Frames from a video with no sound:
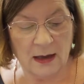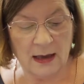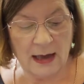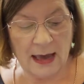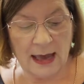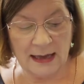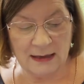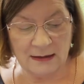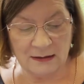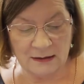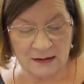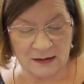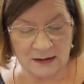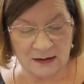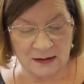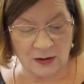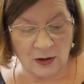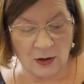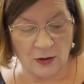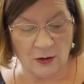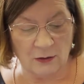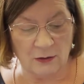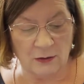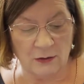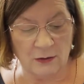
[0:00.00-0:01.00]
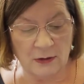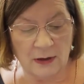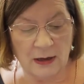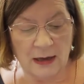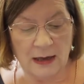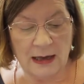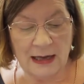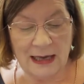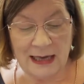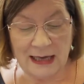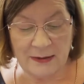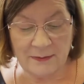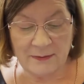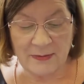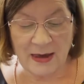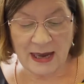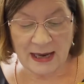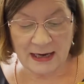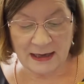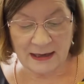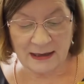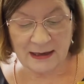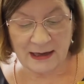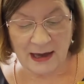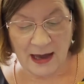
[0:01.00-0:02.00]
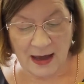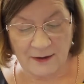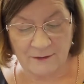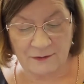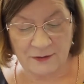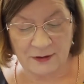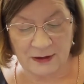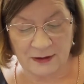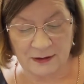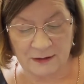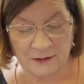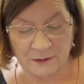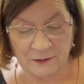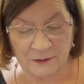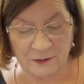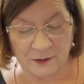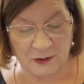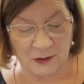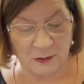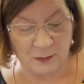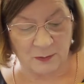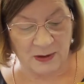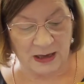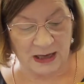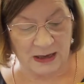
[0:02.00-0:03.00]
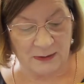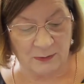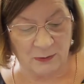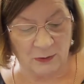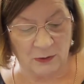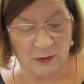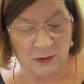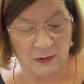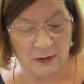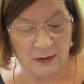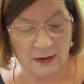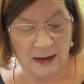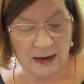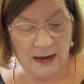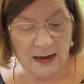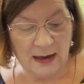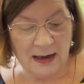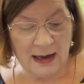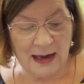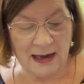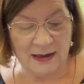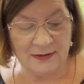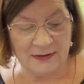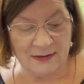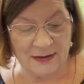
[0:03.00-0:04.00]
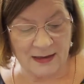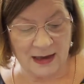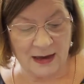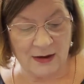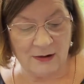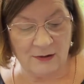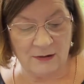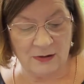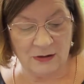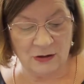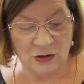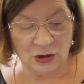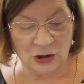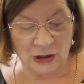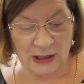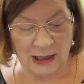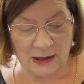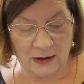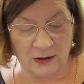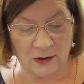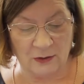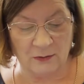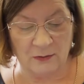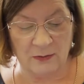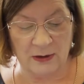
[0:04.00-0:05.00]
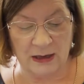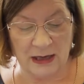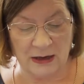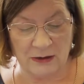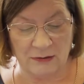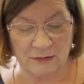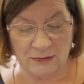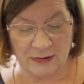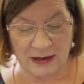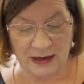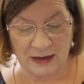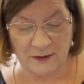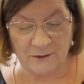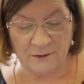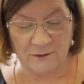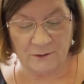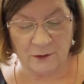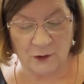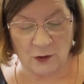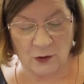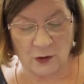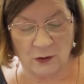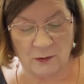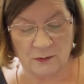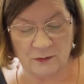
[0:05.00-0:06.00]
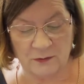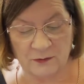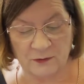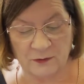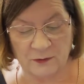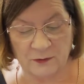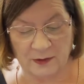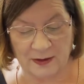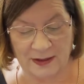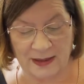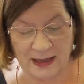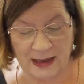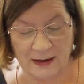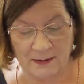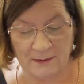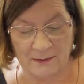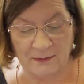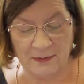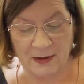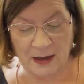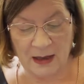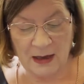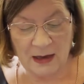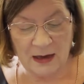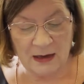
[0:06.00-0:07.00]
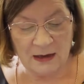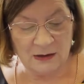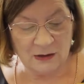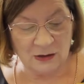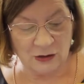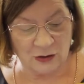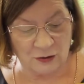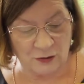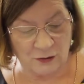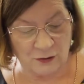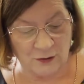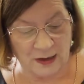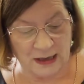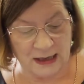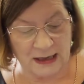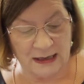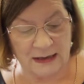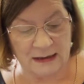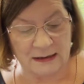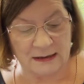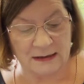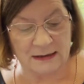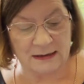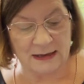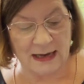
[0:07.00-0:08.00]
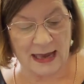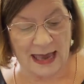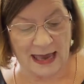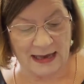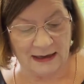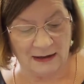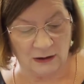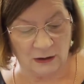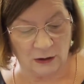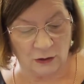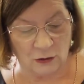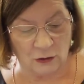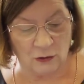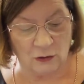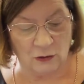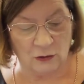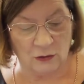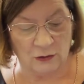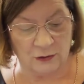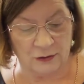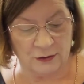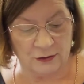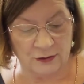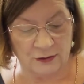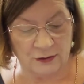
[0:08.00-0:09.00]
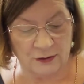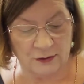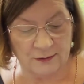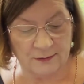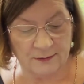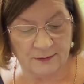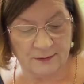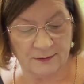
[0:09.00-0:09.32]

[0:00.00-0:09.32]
And so he made a covenant for the people, and there at Shechem he reaffirmed for them decrees and laws.